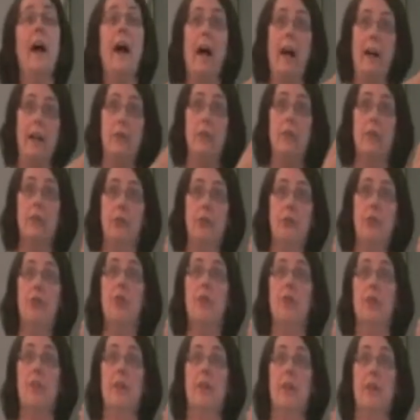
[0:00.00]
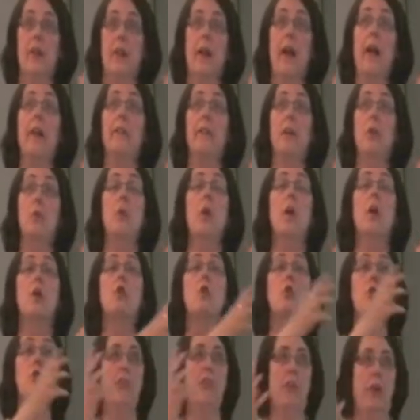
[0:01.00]
at a few little things, I think we're
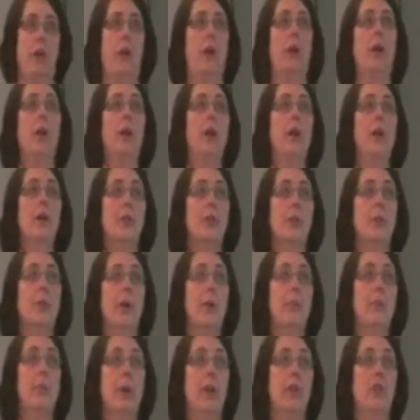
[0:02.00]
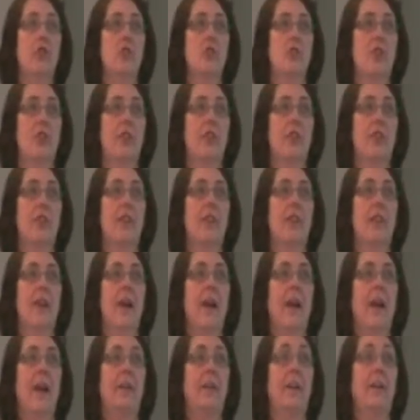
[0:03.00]
losing the big picture.
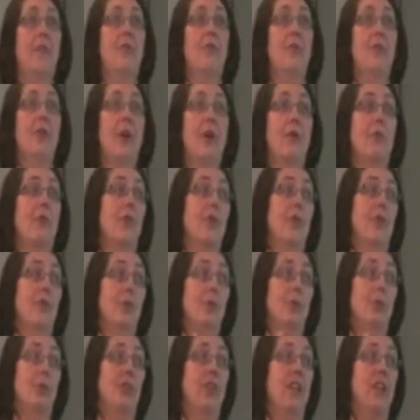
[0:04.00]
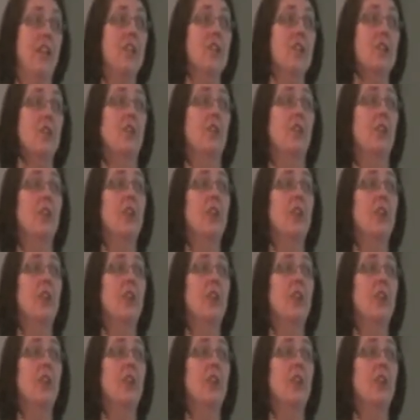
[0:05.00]
And therefore our interpretation